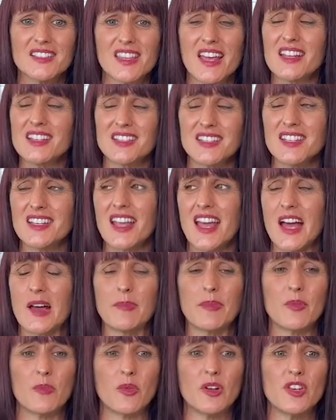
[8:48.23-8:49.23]
that did
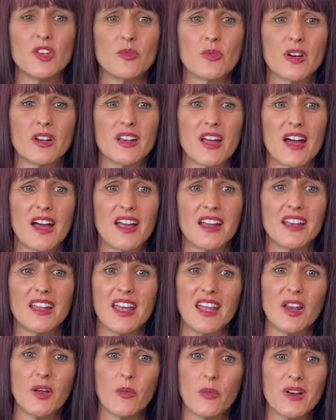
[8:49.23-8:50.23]
happen when you were 9
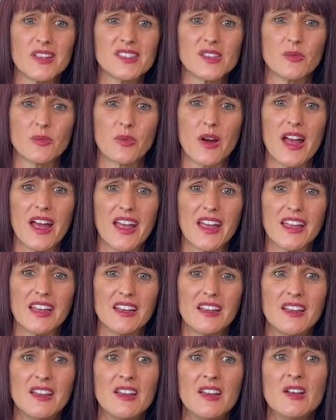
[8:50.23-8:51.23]
and it wasn't right,